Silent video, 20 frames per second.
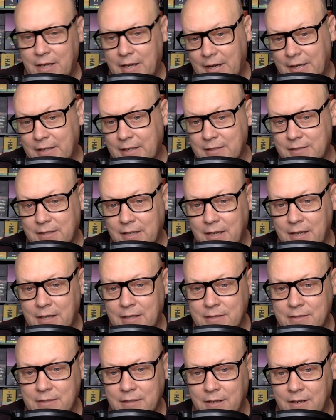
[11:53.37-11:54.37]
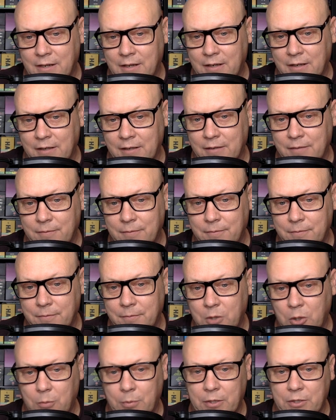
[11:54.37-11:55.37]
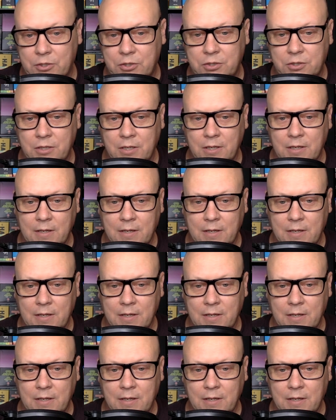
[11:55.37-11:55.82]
I guess, and uh, Lubitsch.